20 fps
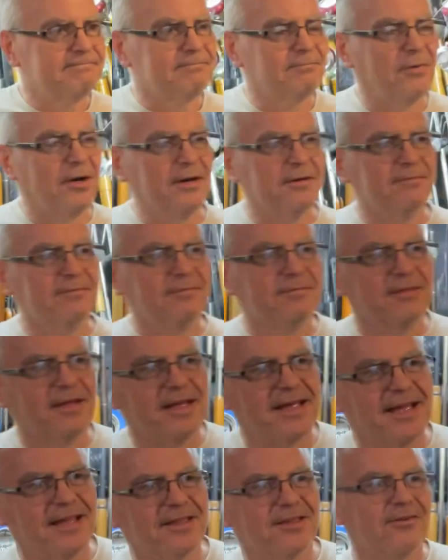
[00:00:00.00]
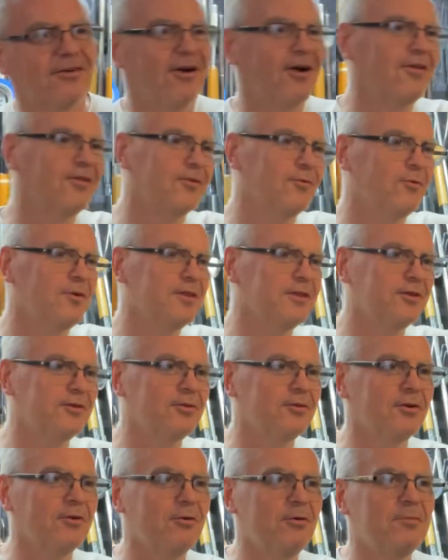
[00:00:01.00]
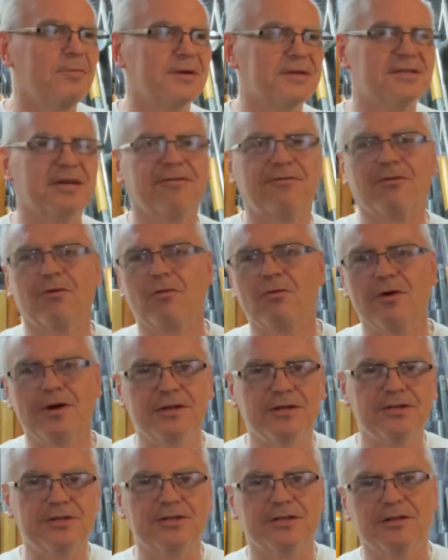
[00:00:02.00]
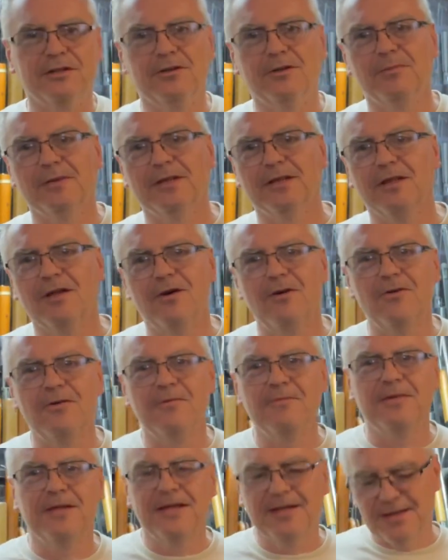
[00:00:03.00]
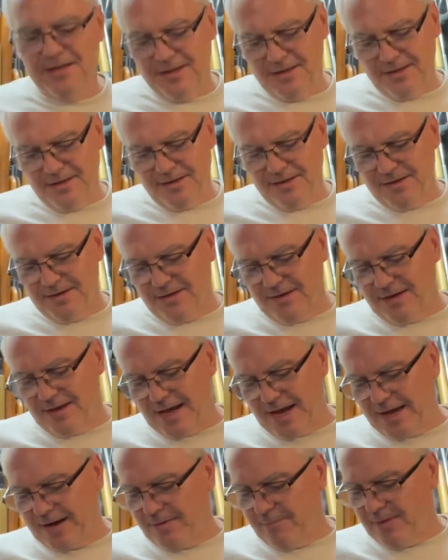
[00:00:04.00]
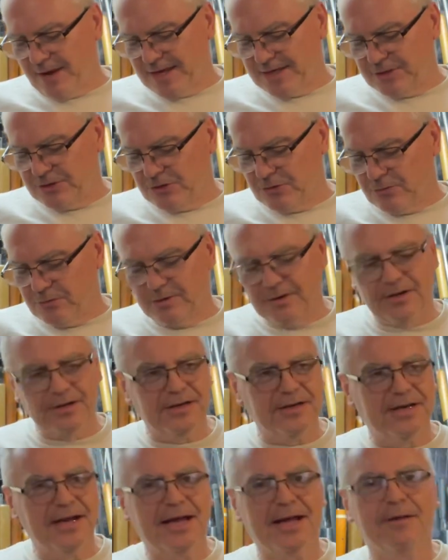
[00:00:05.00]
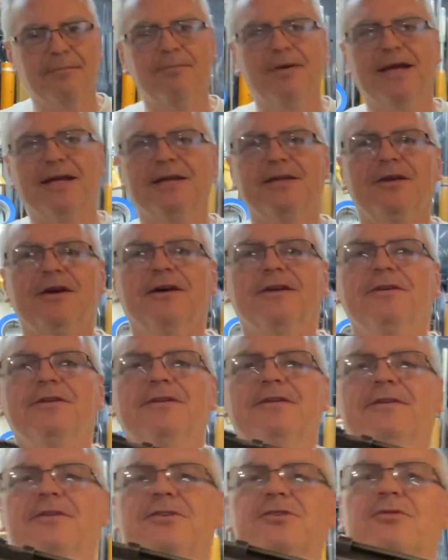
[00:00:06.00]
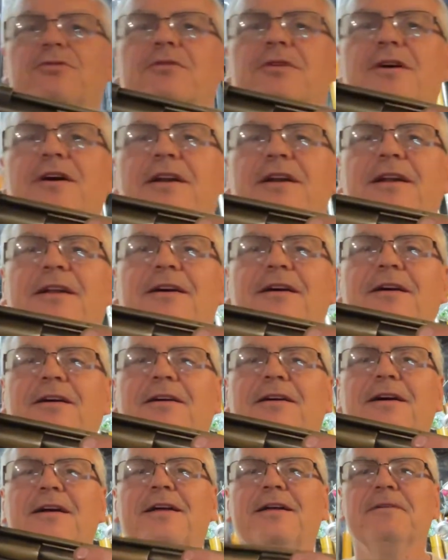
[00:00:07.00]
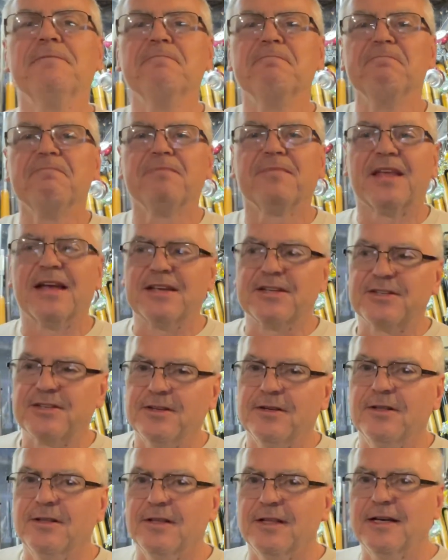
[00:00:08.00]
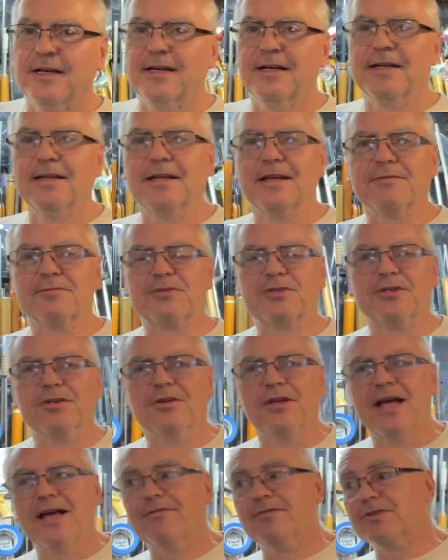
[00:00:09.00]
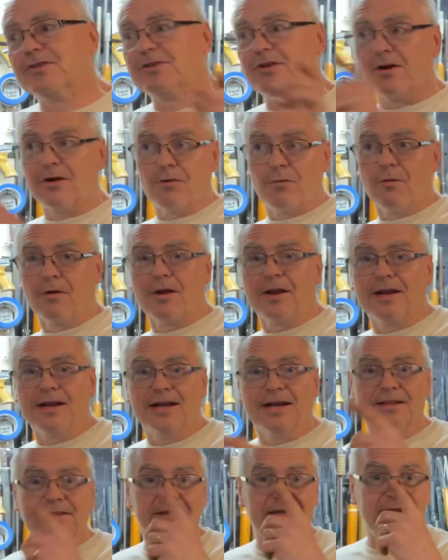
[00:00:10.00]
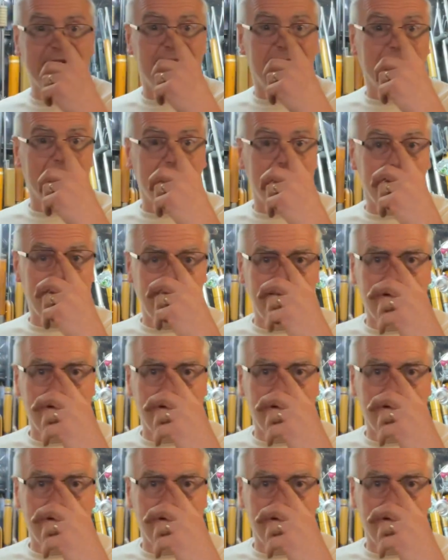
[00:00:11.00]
But yeah, they're all in one little group except for one just a little bit low. Not a bad shooting gun at all. I still haven't started working on the